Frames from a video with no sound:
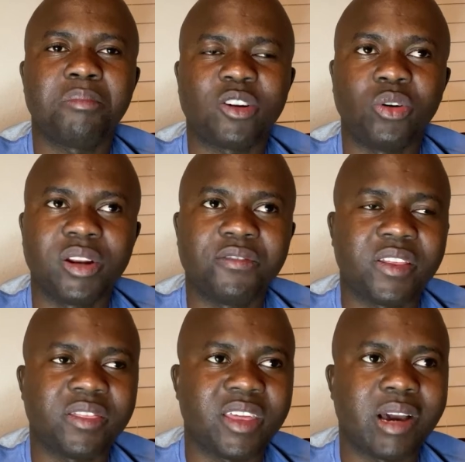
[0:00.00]
not
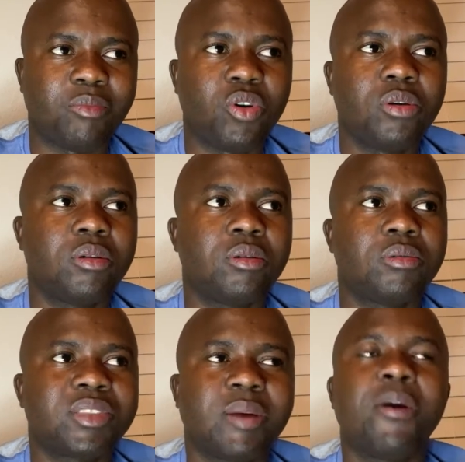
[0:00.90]
even there more, or
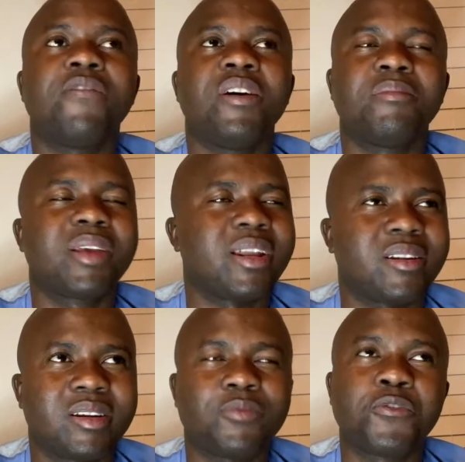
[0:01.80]
some of them can,
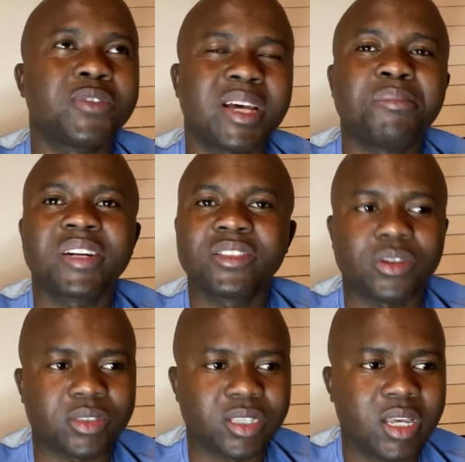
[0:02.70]
for some
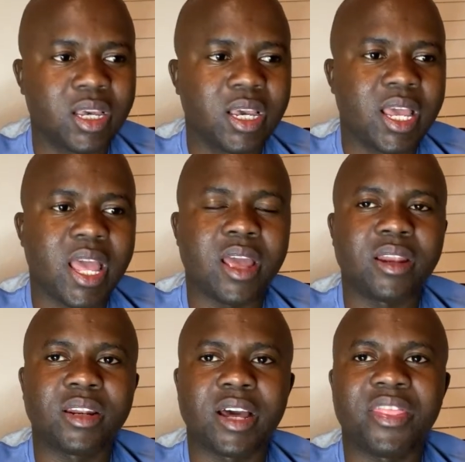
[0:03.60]
reasons,
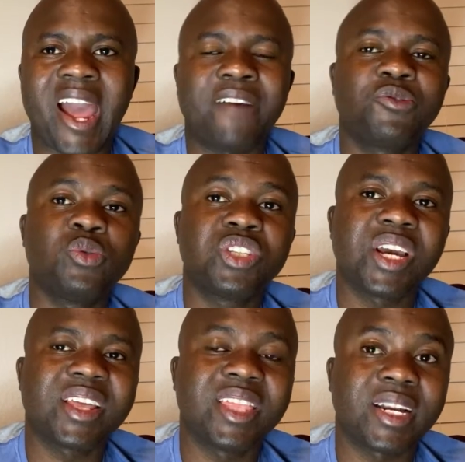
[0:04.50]
and they have to
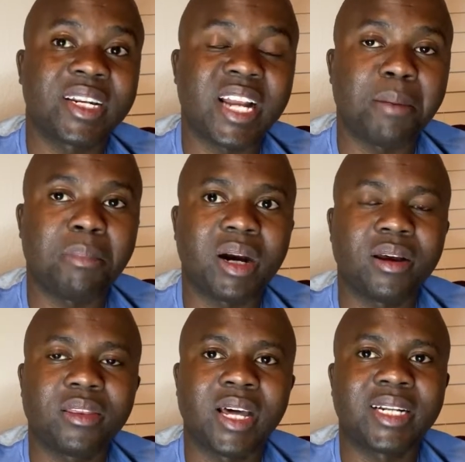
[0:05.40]
check that number
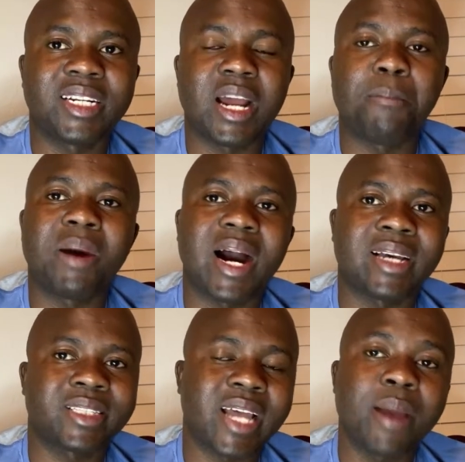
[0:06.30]
as
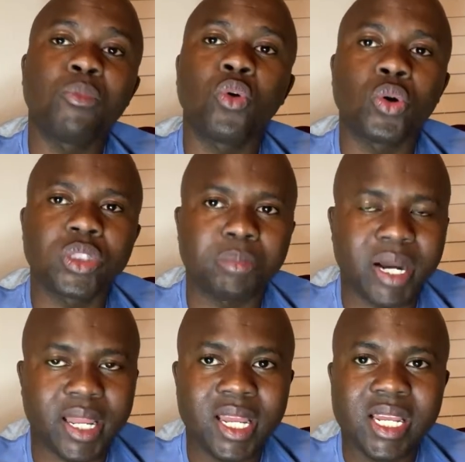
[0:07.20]
time goes
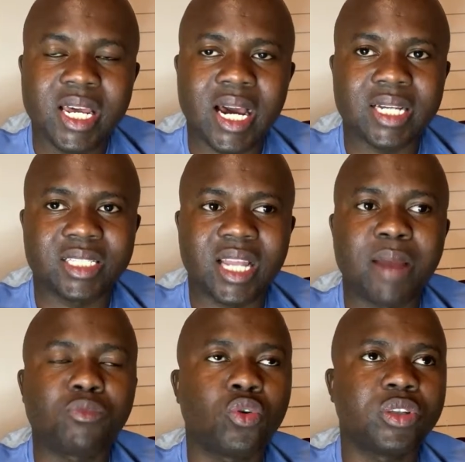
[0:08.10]
by.
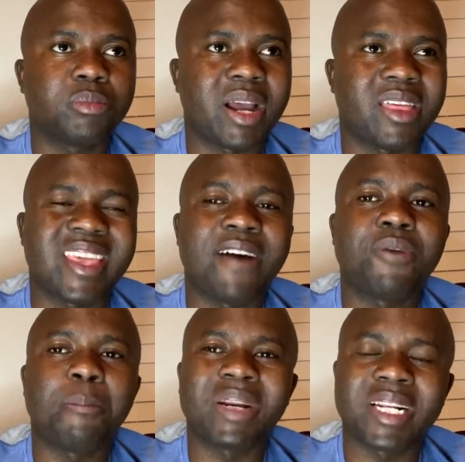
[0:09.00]
They have a
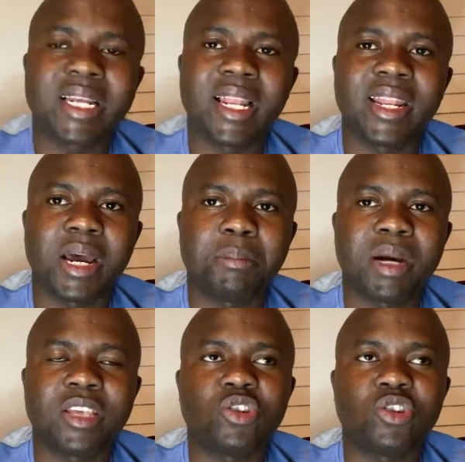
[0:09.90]
particular number,